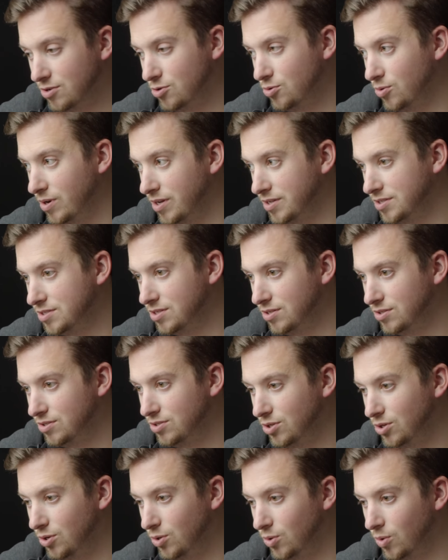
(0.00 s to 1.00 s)
and Chris
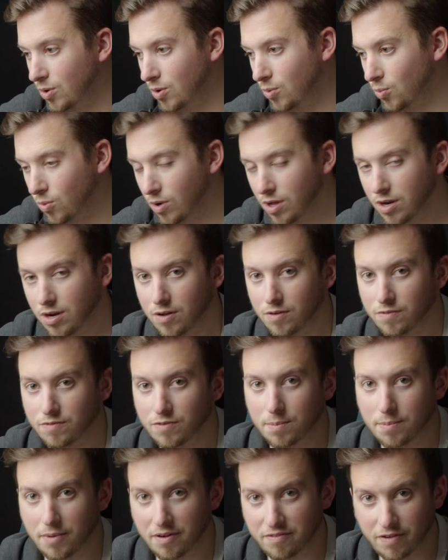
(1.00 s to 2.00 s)
to one
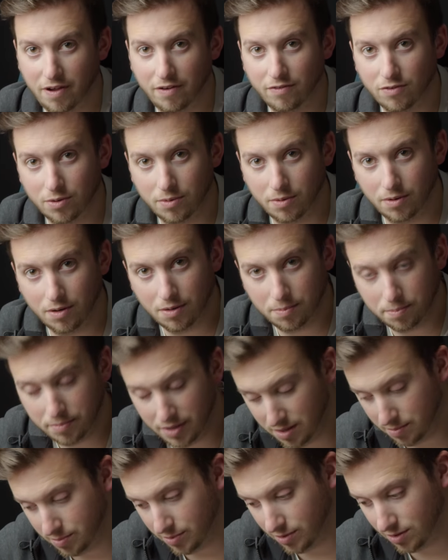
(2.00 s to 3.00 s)
of my favorite
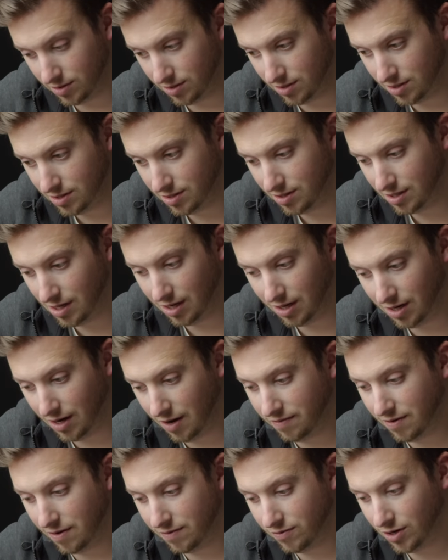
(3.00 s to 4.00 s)
people that
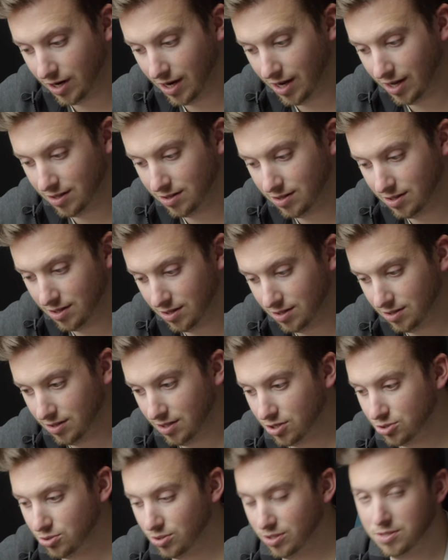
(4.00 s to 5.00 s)
I've ever had the
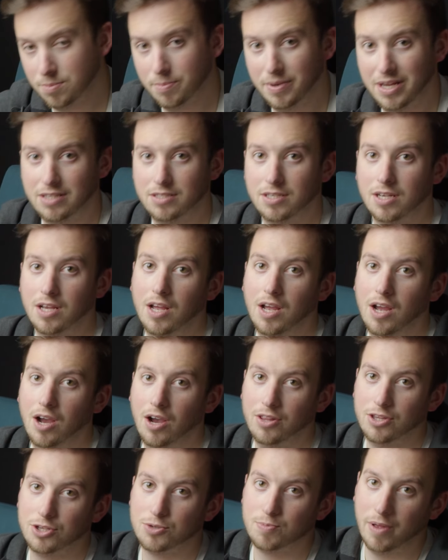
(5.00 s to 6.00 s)
luxury to meet
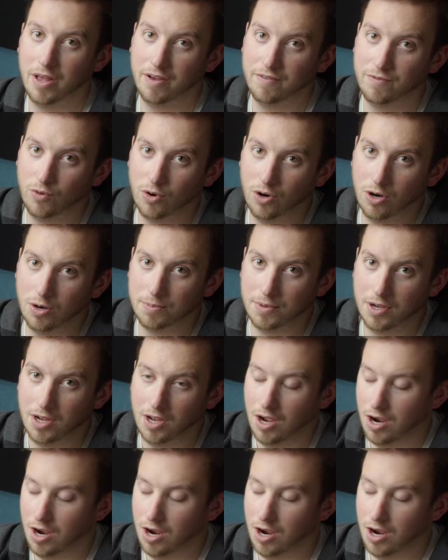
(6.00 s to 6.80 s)
on this platform,